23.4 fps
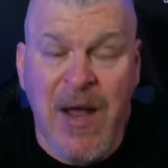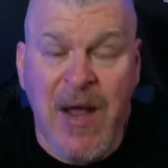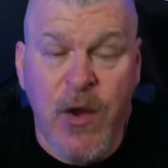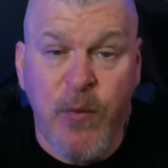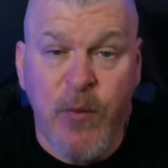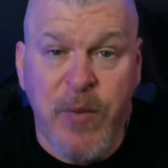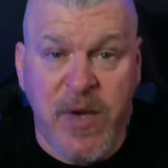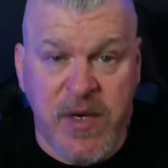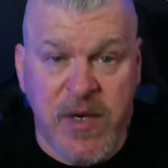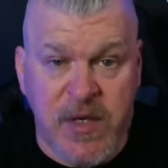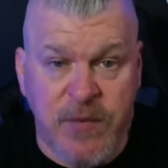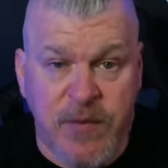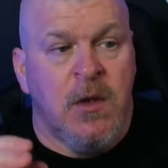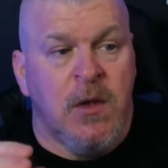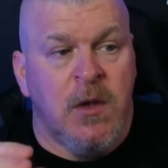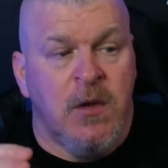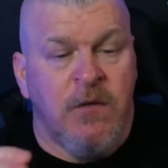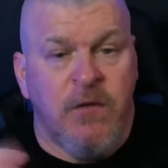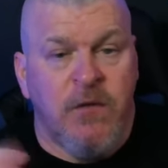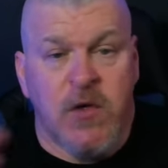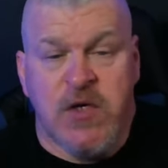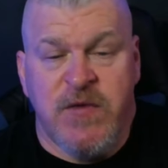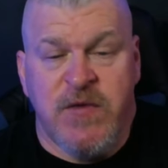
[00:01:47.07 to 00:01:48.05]
opinion,
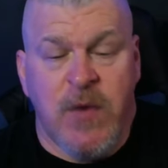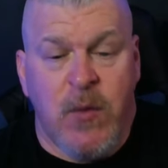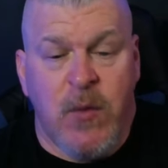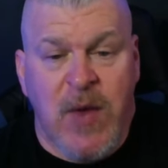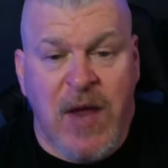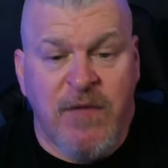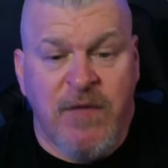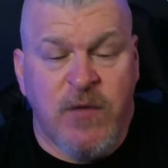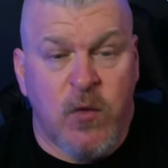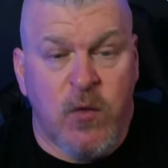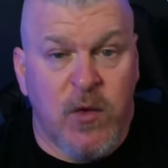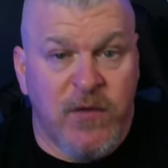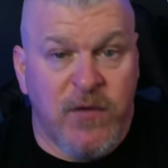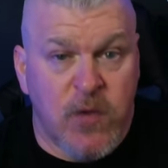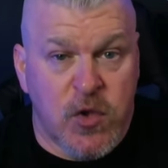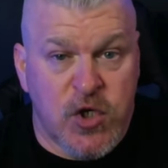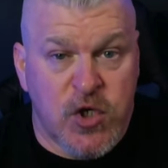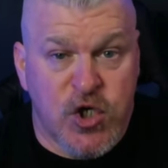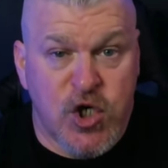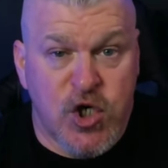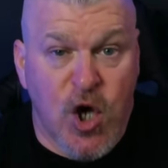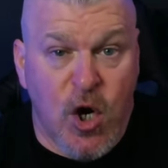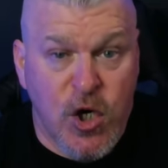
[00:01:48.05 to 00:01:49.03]
First of all, we have the
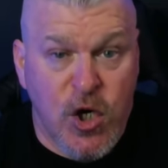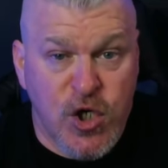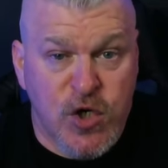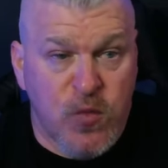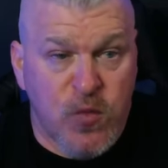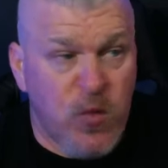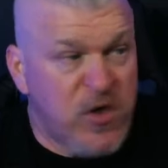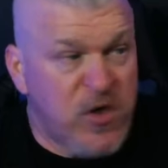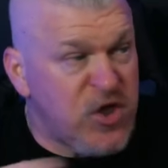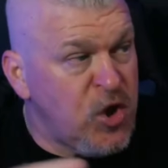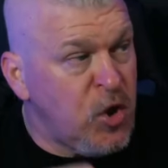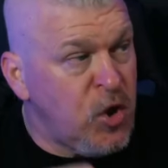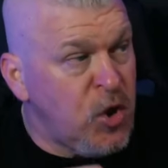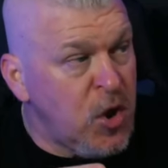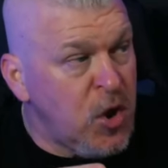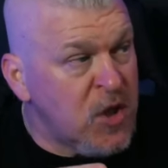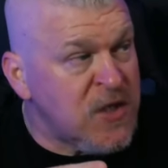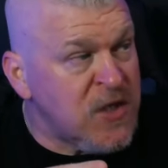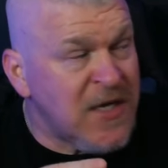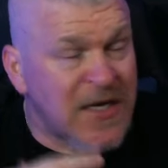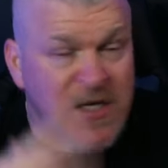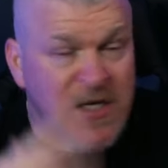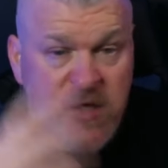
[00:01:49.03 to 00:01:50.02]
reverse charge, which
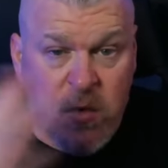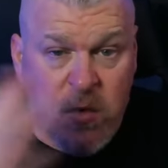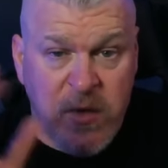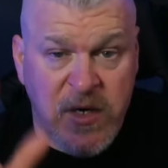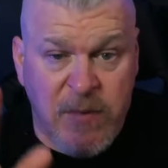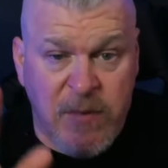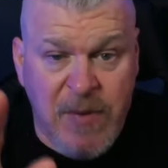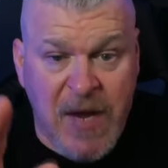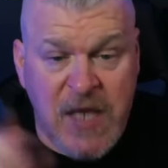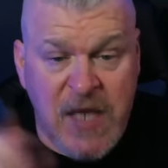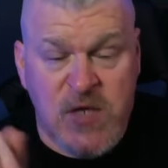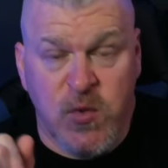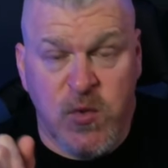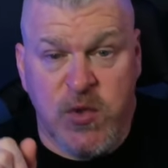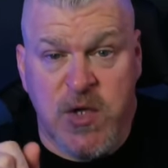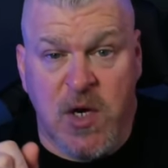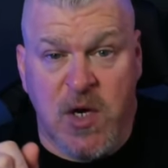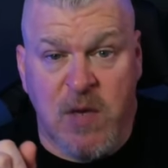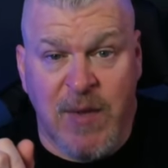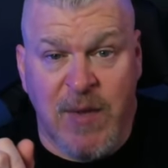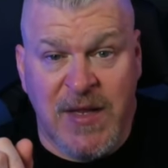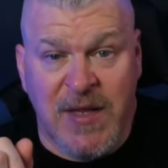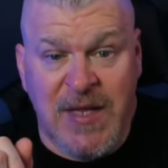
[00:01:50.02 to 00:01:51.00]
looks like it's going to pass. We'll
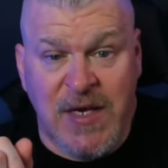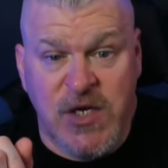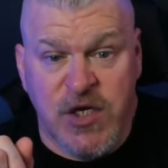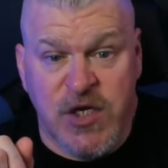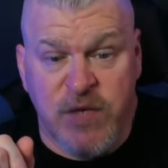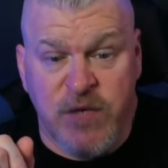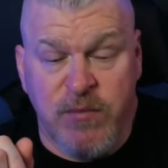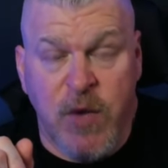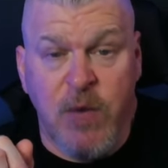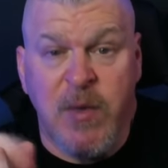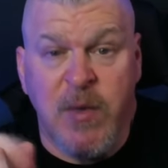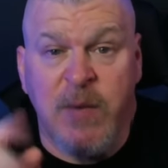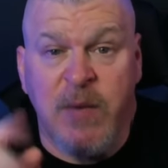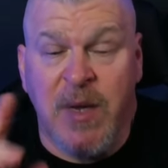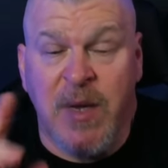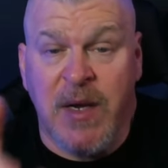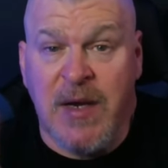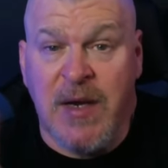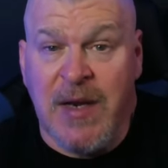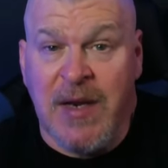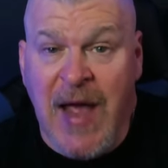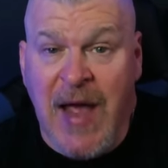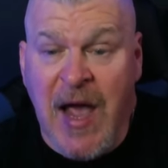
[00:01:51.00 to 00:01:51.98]
talk about that in just a moment.
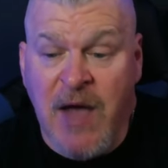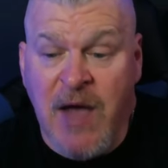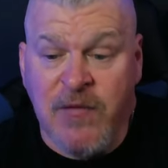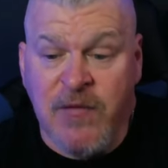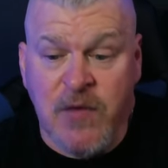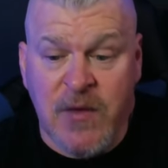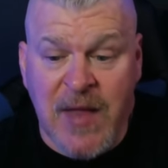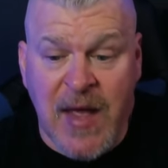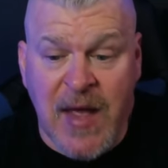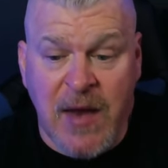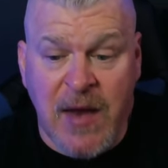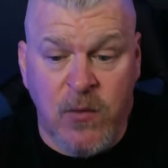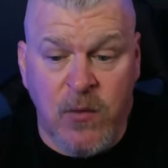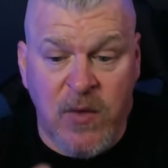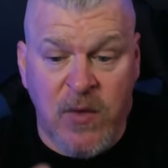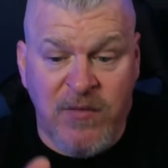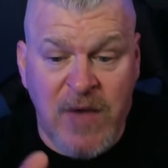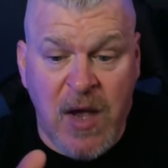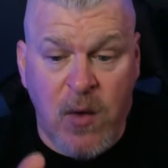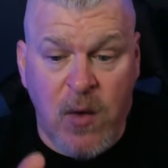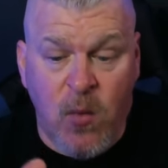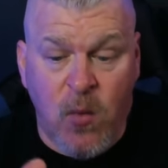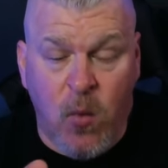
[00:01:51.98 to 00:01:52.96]
But after that, we've
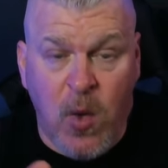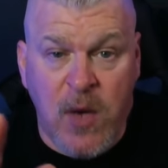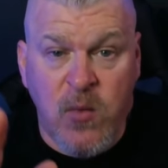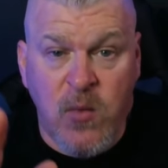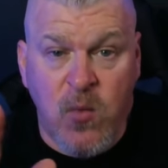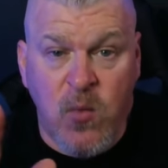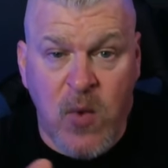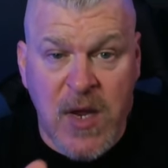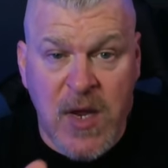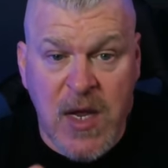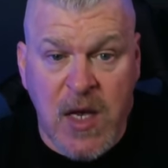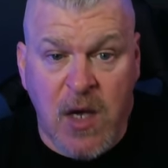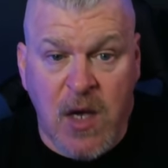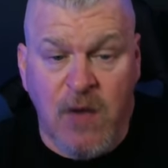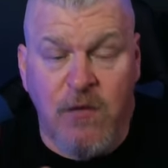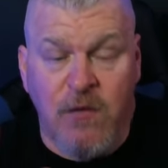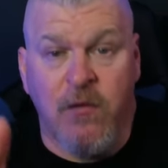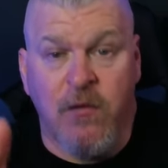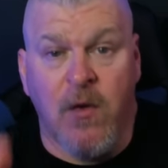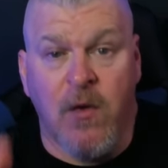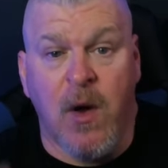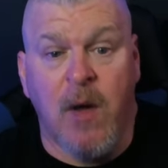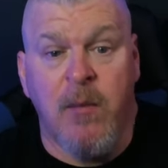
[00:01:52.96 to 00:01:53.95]
got one week
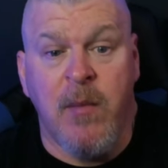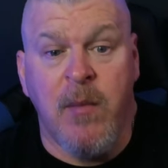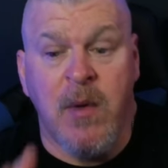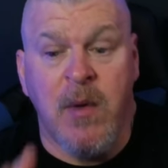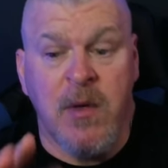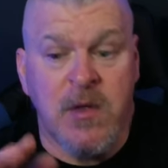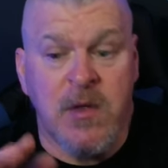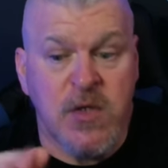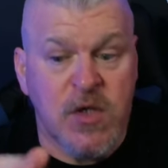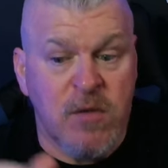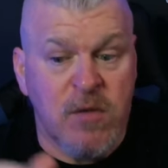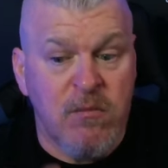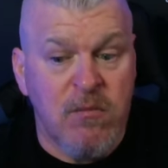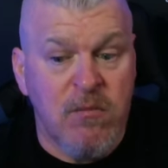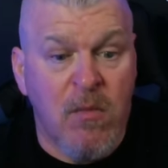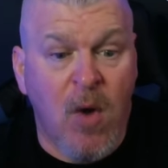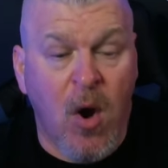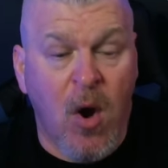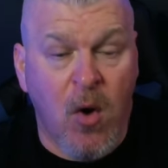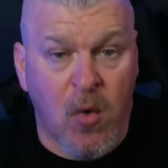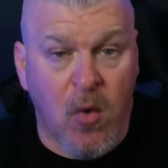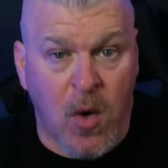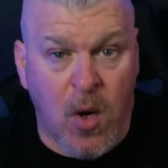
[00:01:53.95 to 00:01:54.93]
from
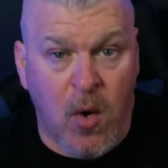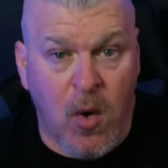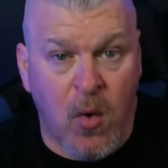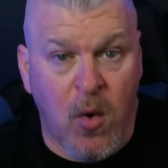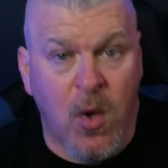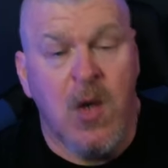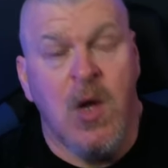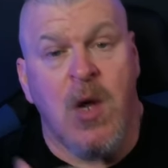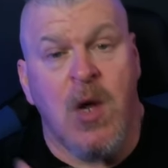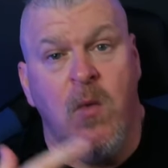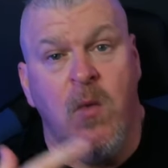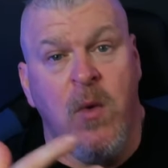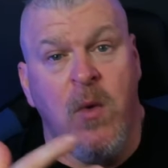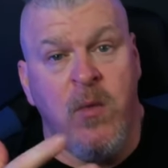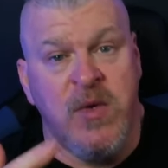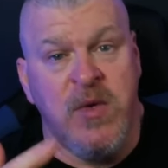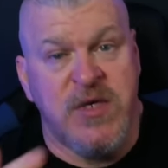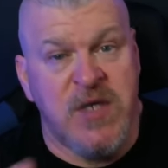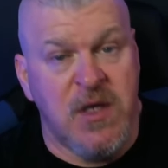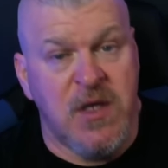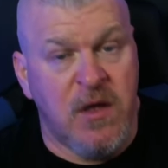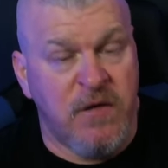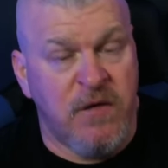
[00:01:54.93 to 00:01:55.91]
tomorrow when we
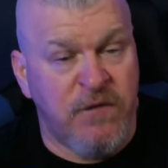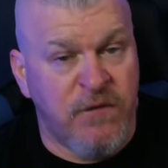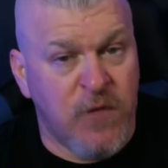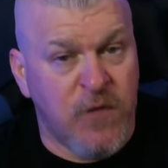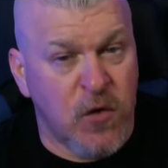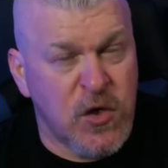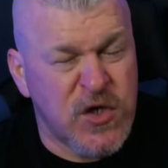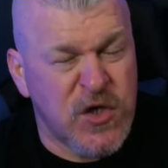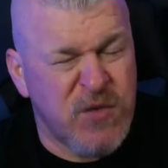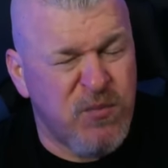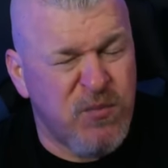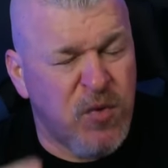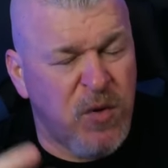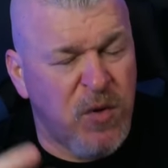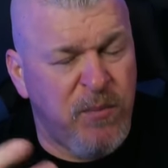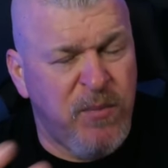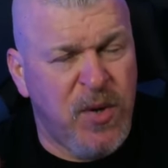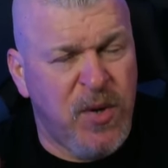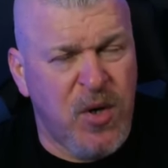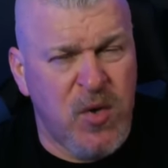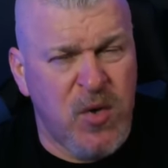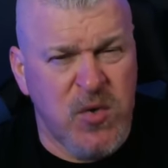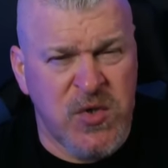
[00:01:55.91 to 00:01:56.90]
see the first
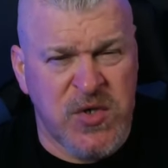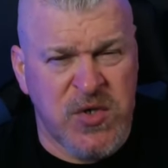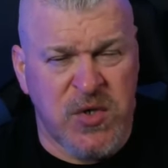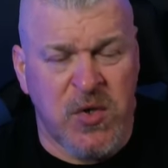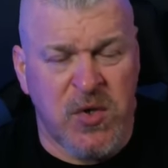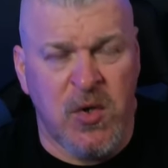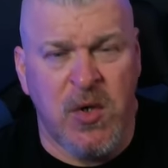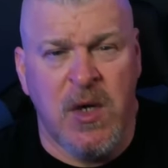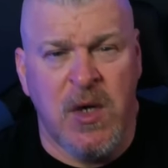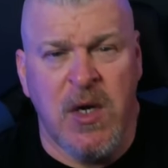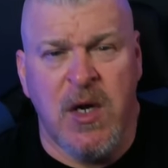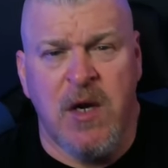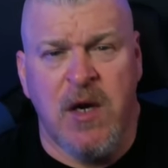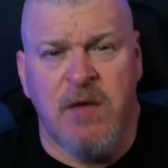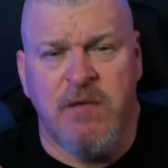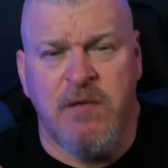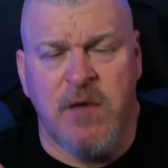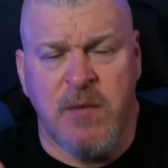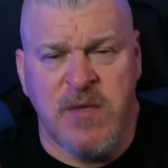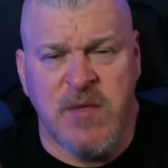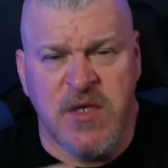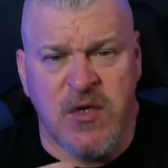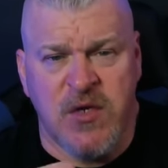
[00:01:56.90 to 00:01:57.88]
proposal
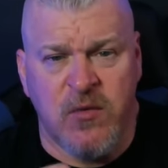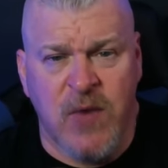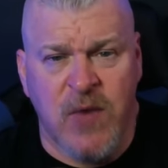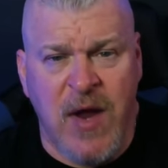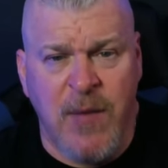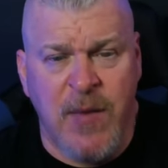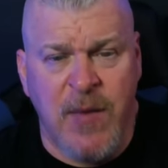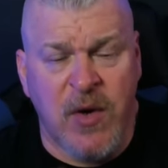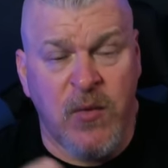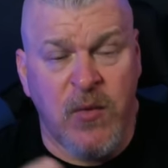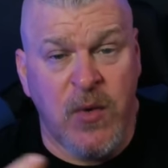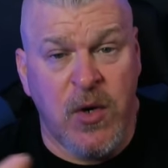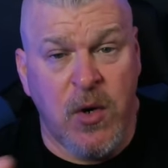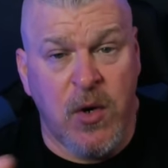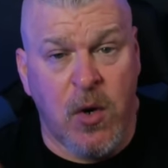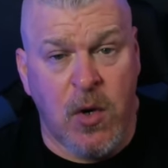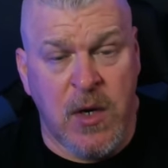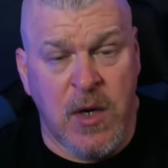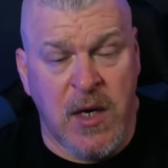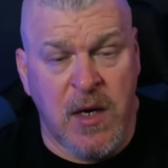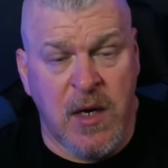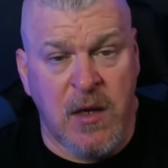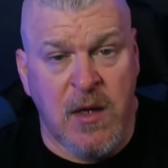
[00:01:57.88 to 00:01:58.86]
from Ceramic
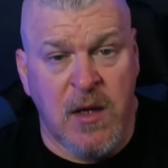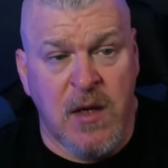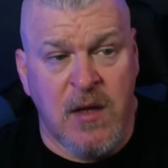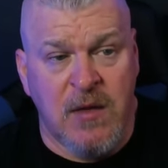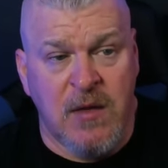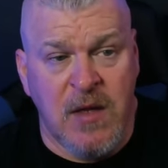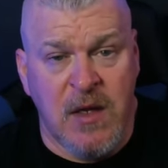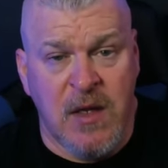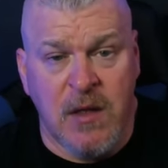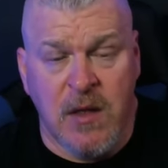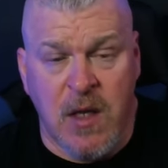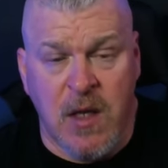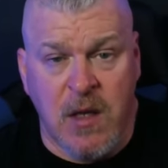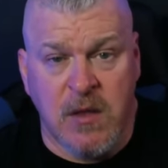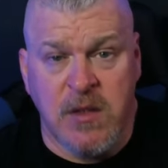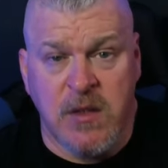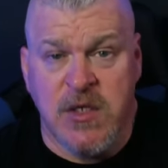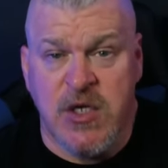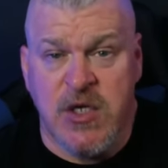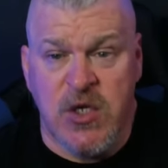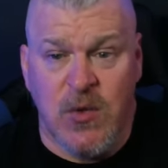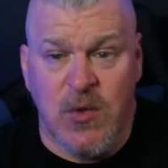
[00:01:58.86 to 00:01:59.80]
regarding the LUNC to